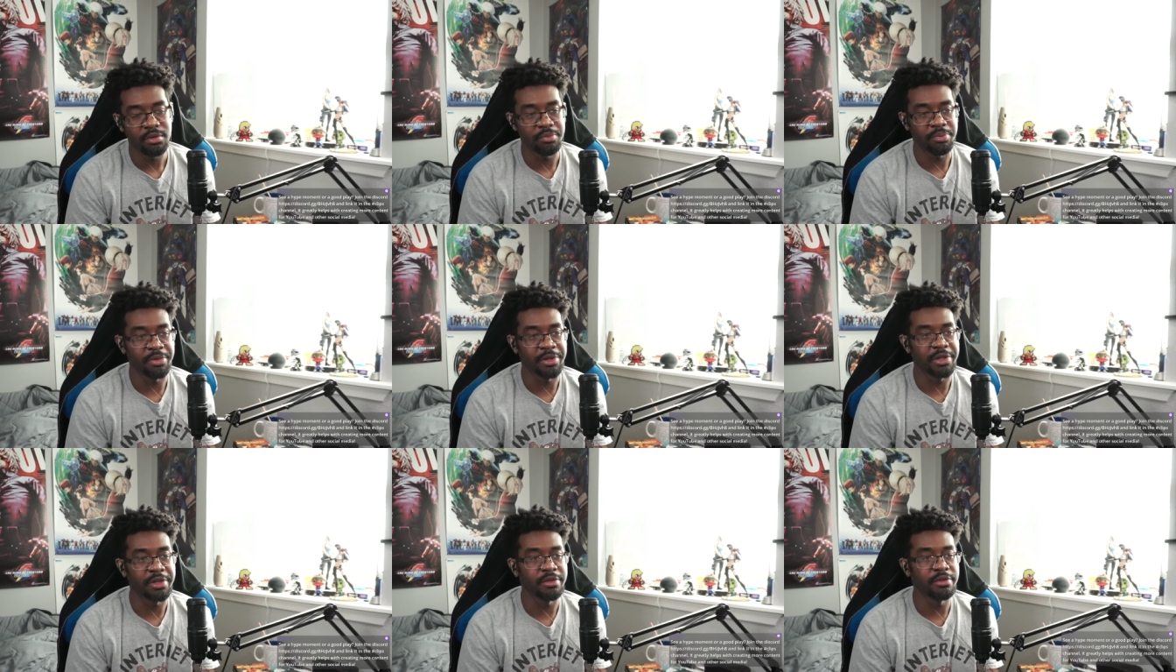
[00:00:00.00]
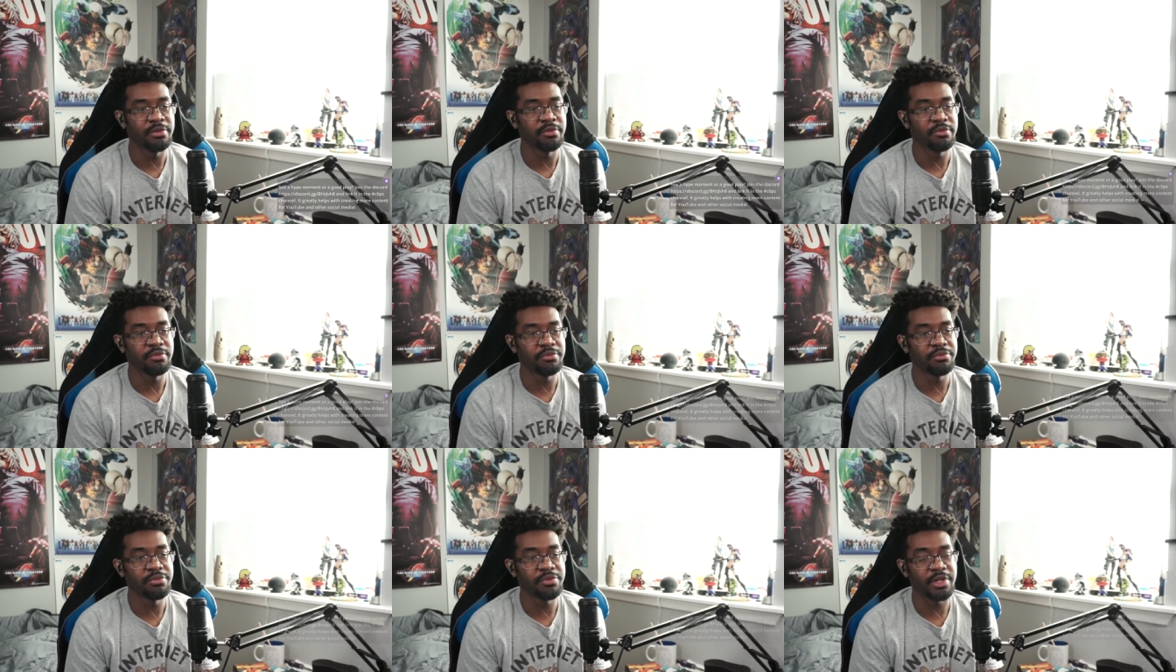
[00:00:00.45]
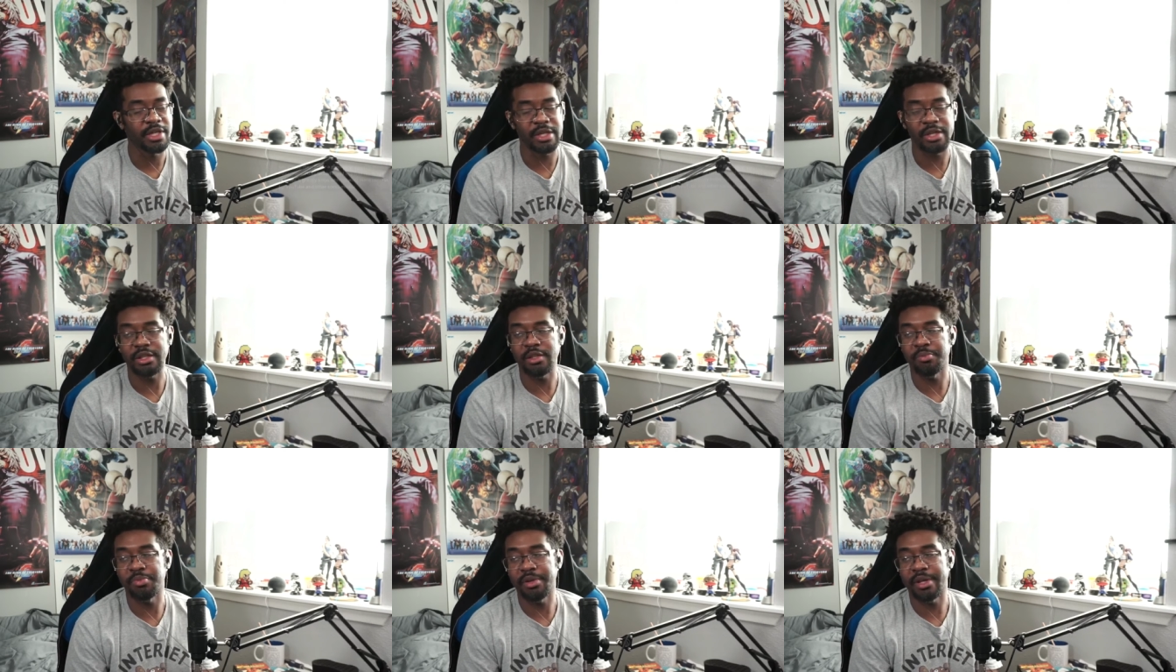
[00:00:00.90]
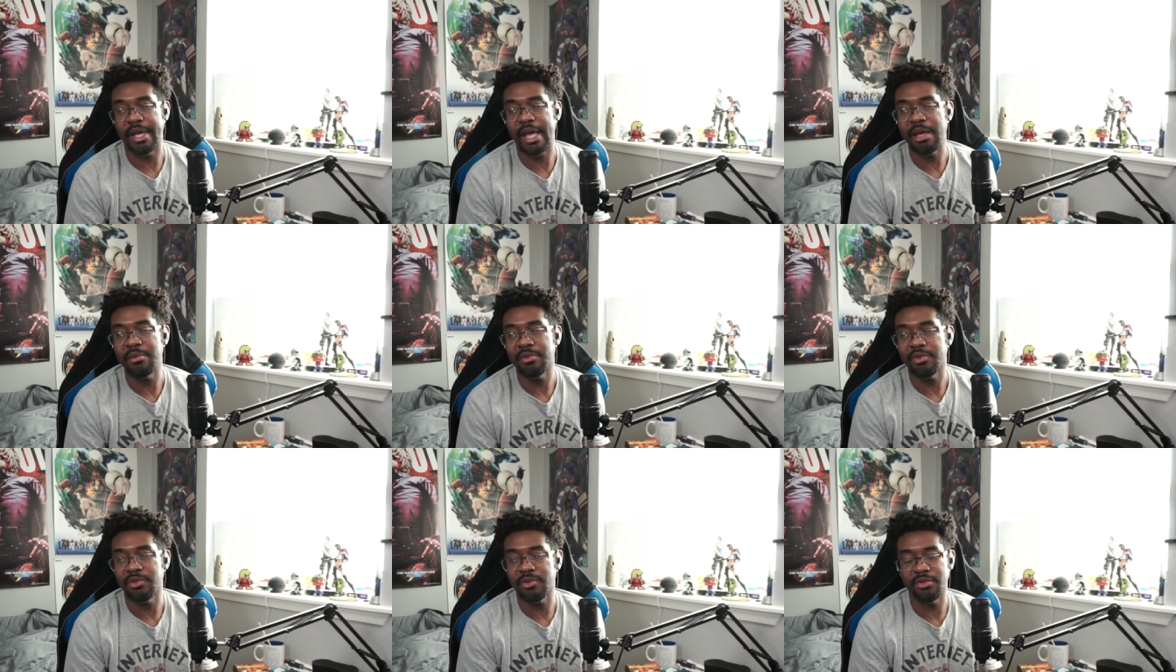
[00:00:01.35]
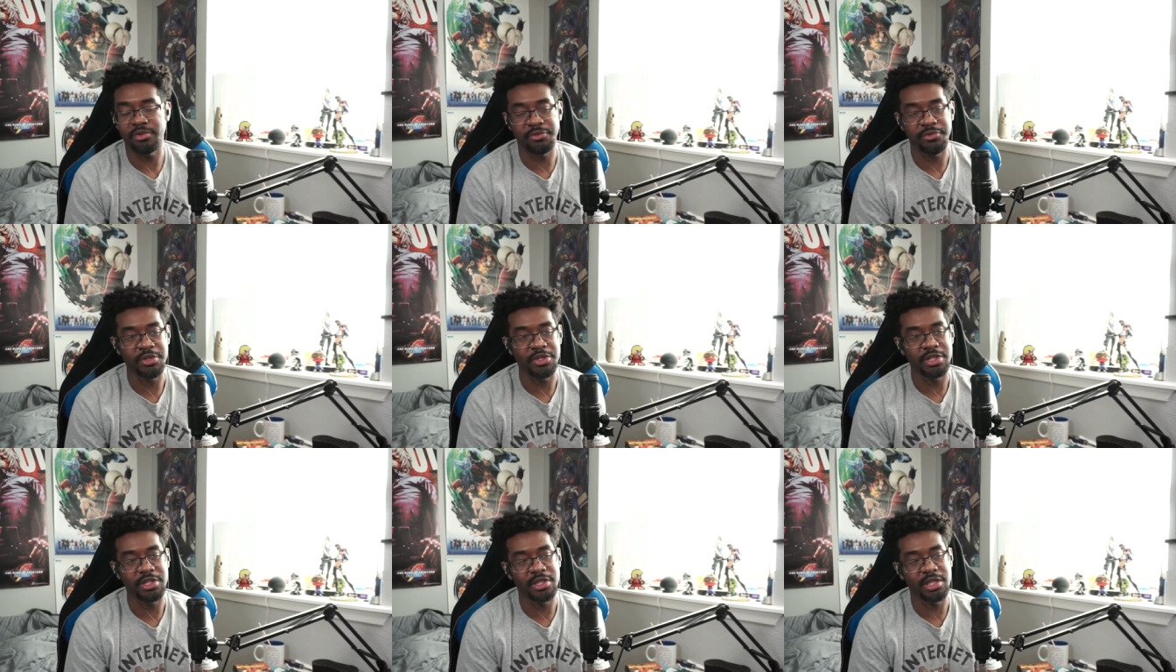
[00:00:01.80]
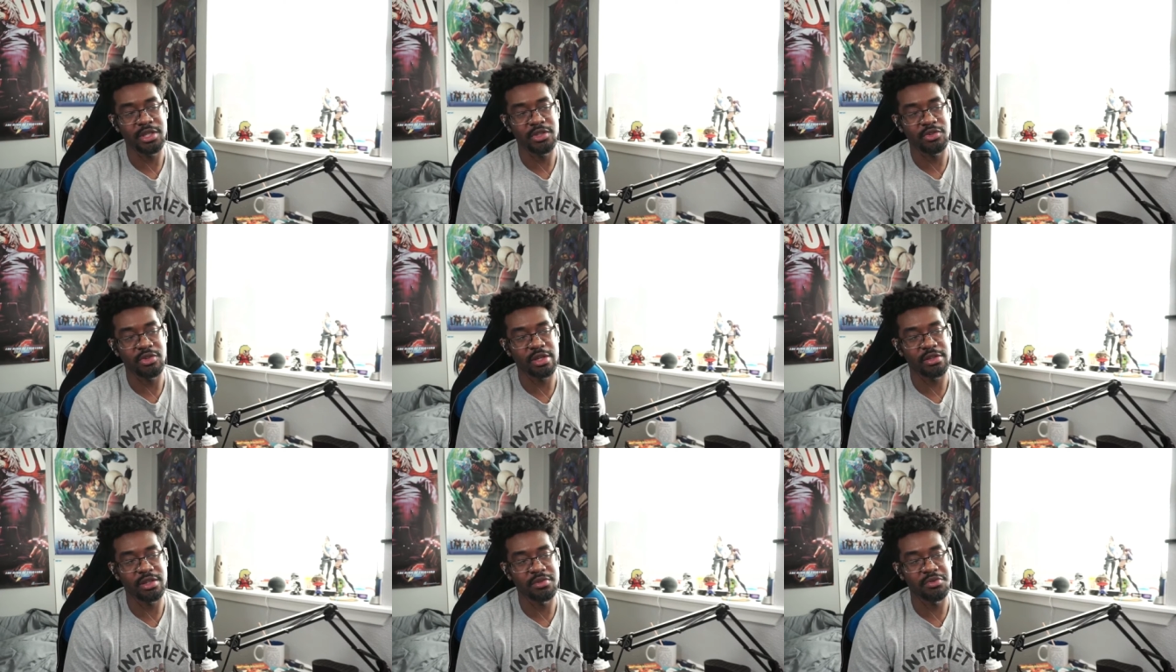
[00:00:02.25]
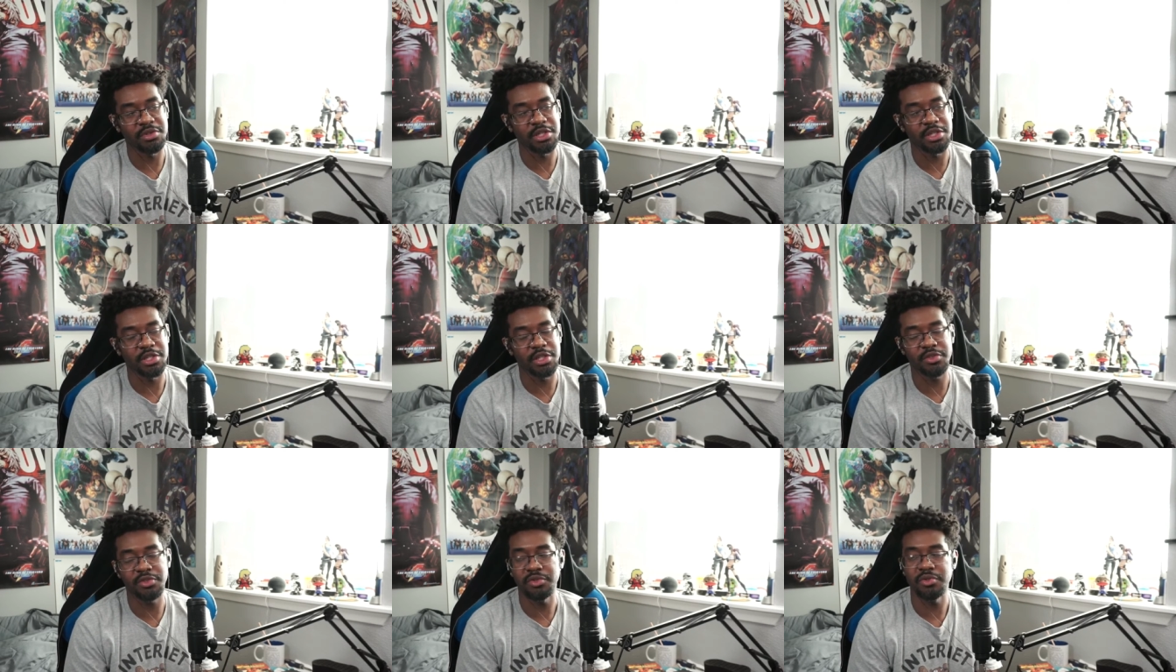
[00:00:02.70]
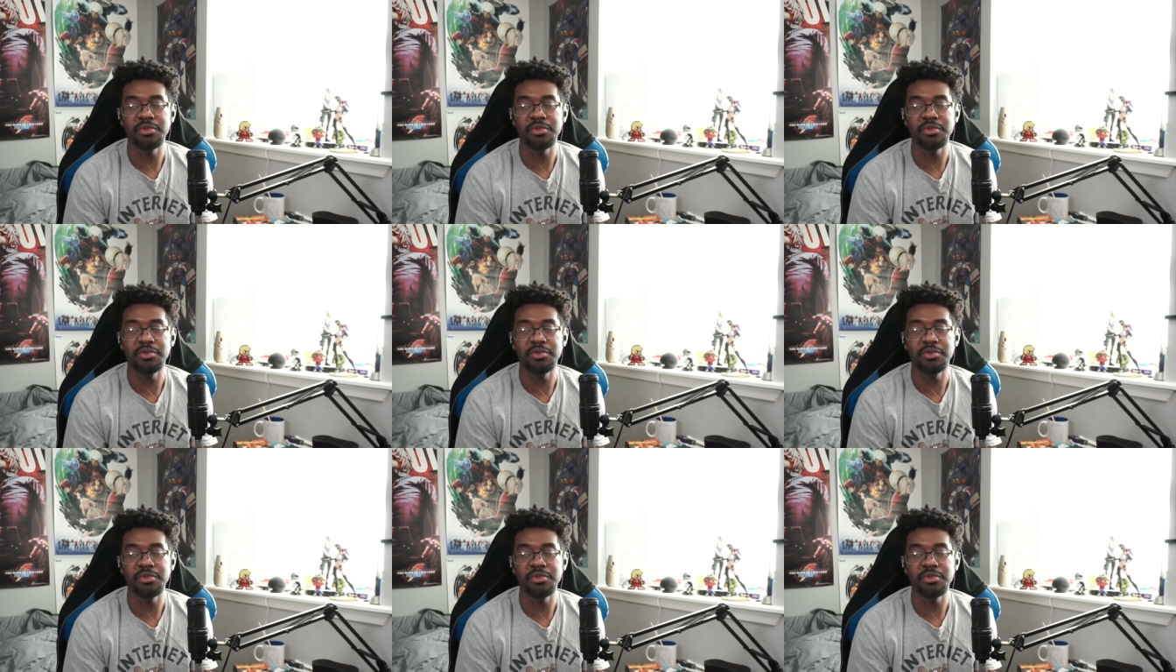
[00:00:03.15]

But they get to break habits. There's footsie things you have to readjust